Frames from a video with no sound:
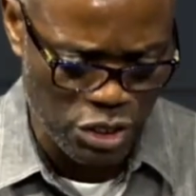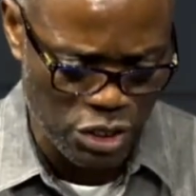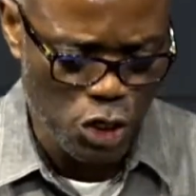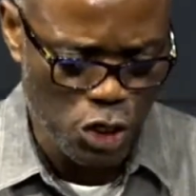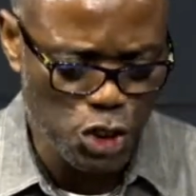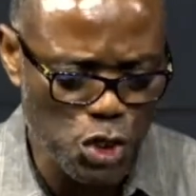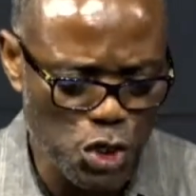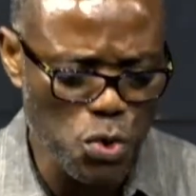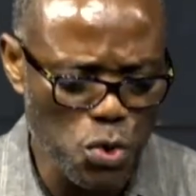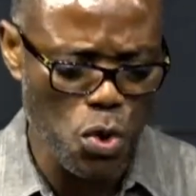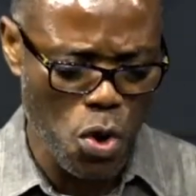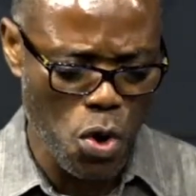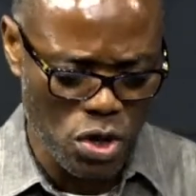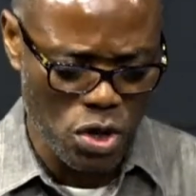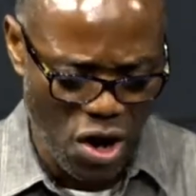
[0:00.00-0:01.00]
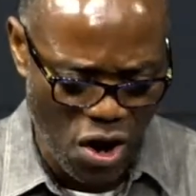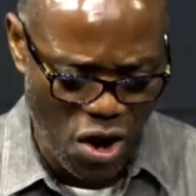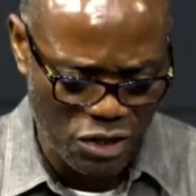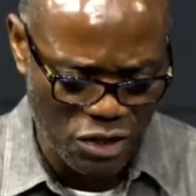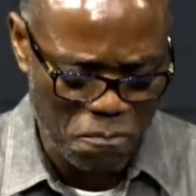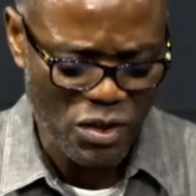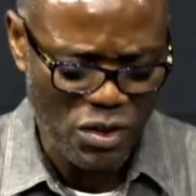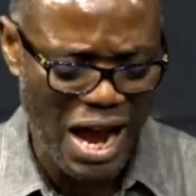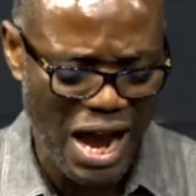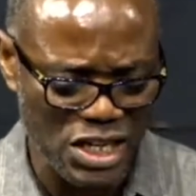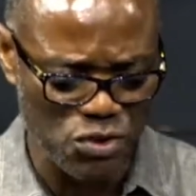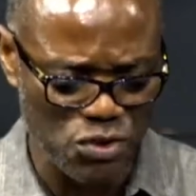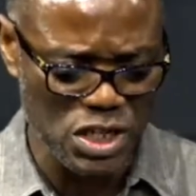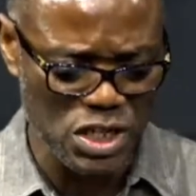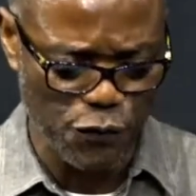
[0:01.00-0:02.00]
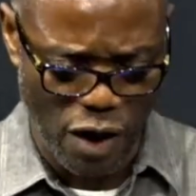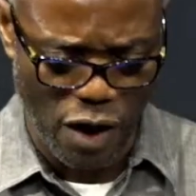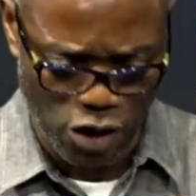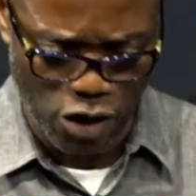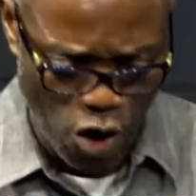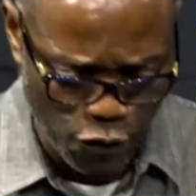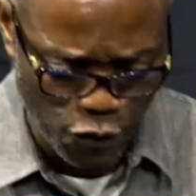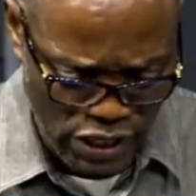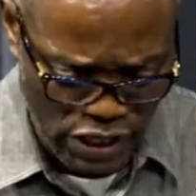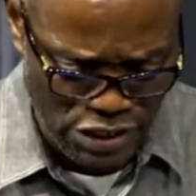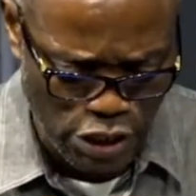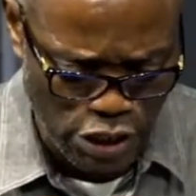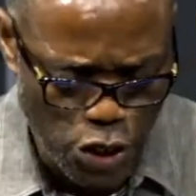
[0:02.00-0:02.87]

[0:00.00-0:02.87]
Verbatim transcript: You, oh God, are the reason for our confidence.